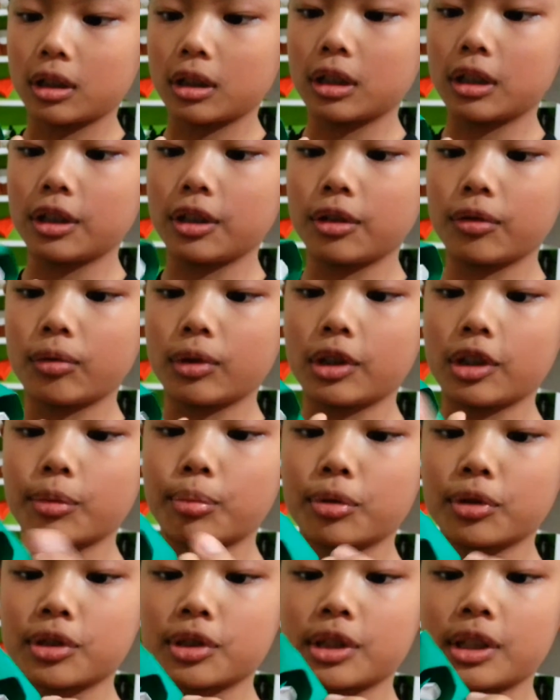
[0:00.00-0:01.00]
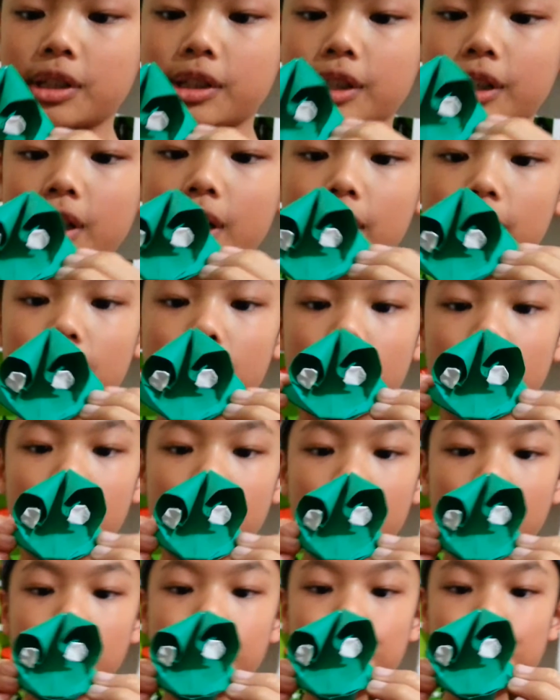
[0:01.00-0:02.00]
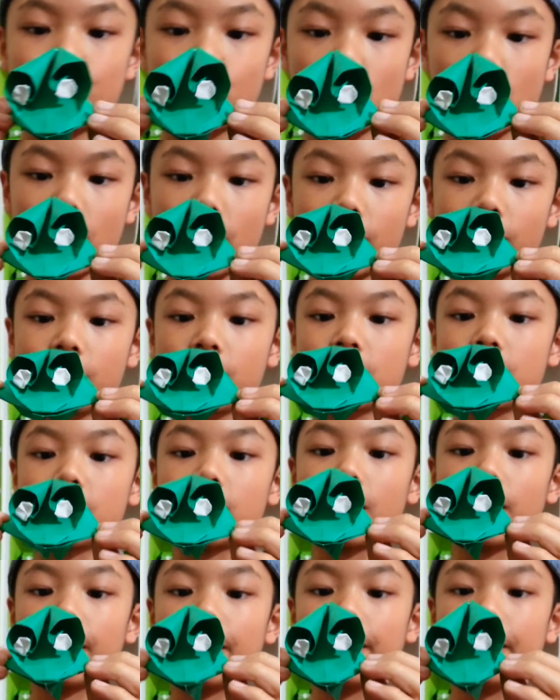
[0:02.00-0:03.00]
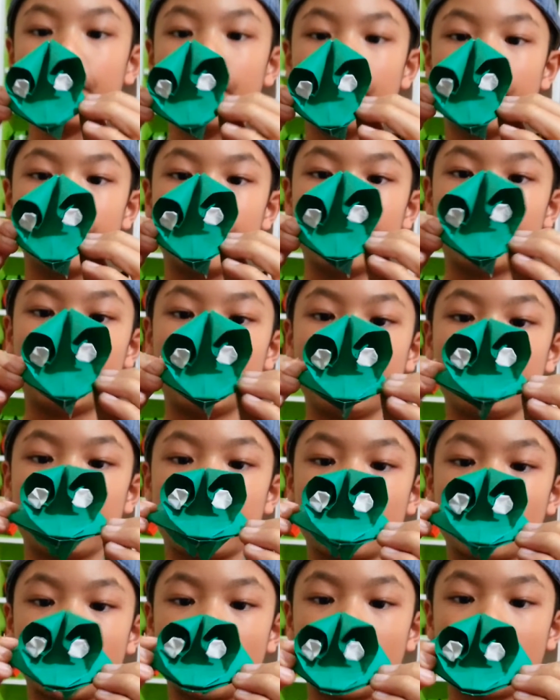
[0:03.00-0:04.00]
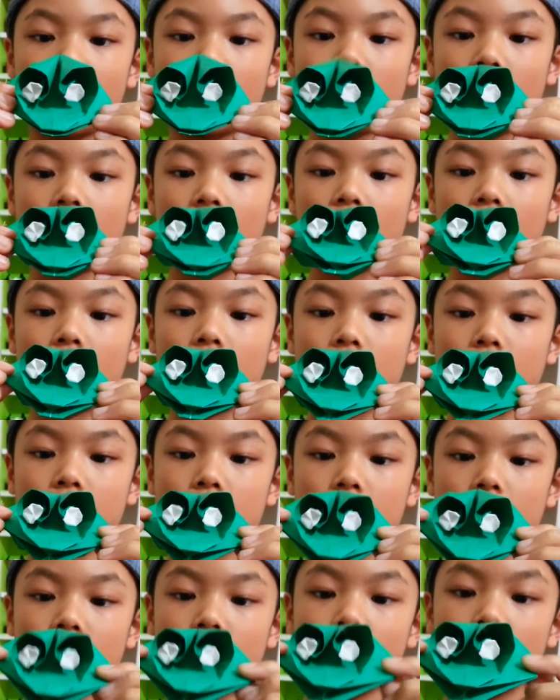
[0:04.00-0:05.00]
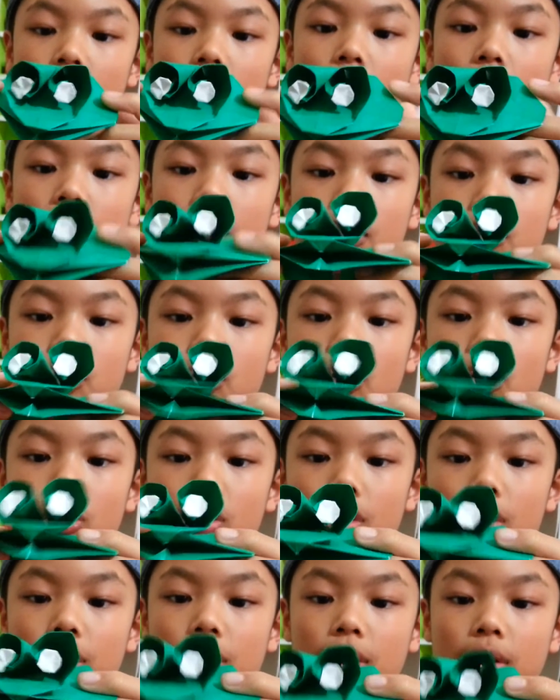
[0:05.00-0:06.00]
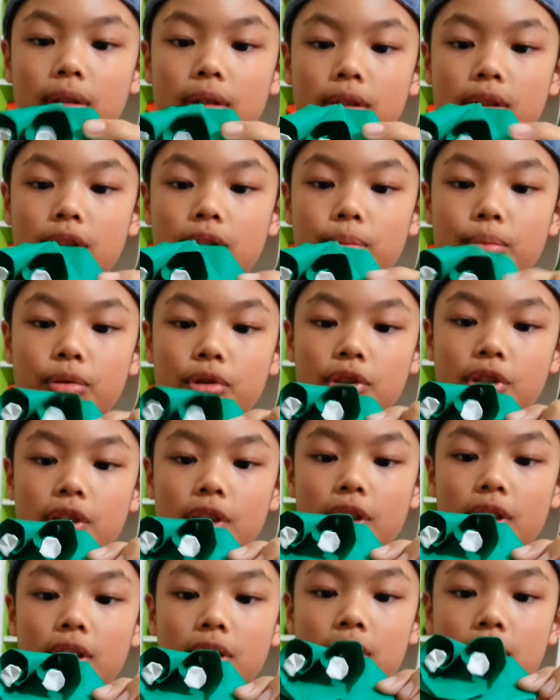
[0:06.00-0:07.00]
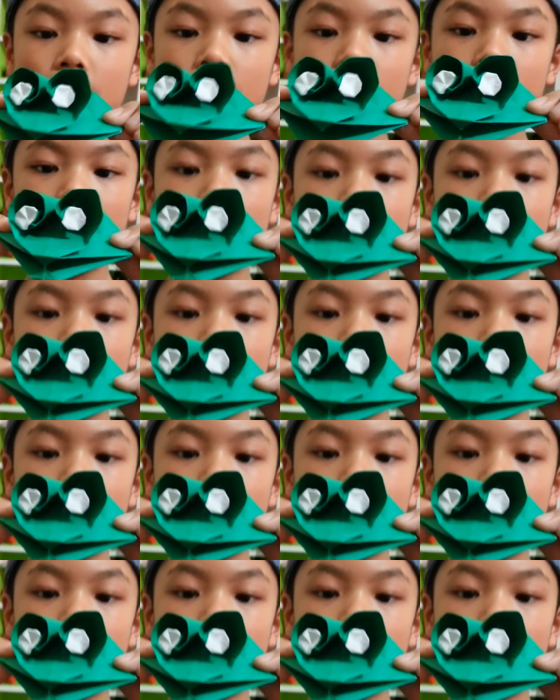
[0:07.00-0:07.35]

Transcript: and when you push these together, it breathes and it can talk. So push these,